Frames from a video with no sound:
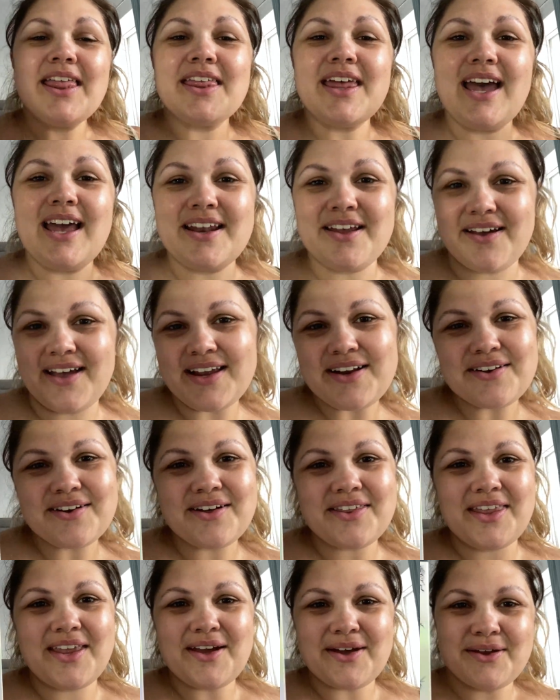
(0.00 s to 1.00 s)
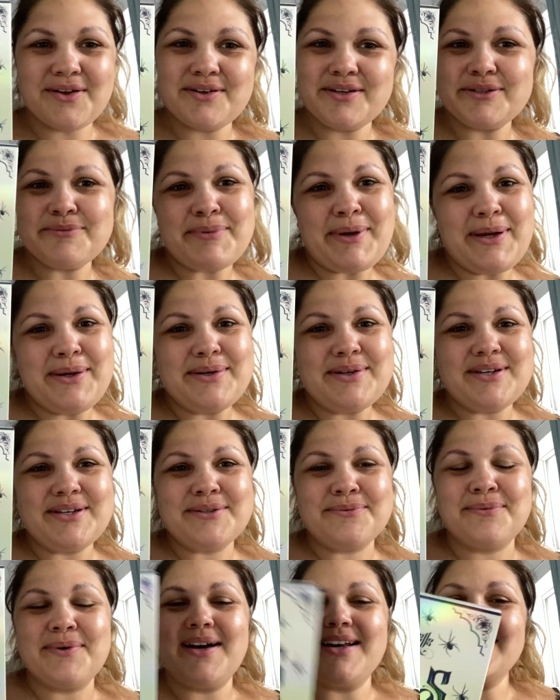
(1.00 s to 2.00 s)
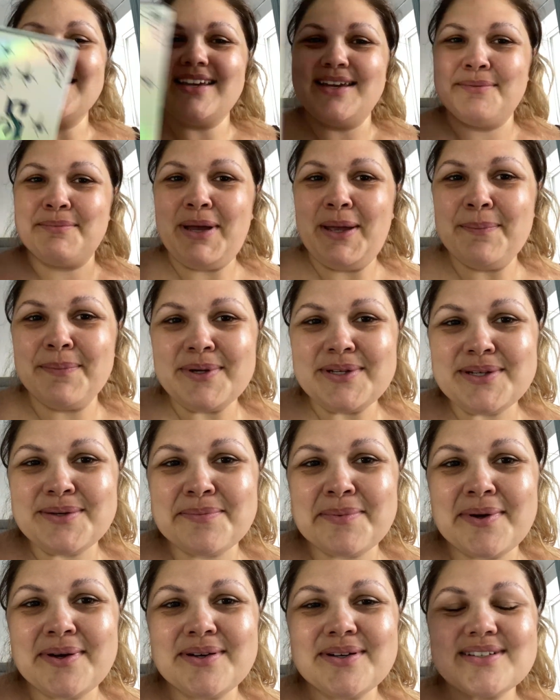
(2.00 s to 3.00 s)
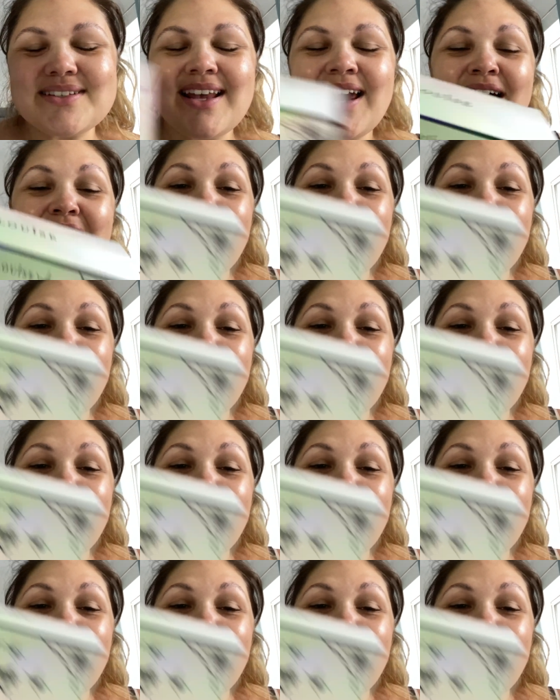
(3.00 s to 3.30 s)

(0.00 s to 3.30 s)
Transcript: And I got the Hocus Pocus one in my budget box.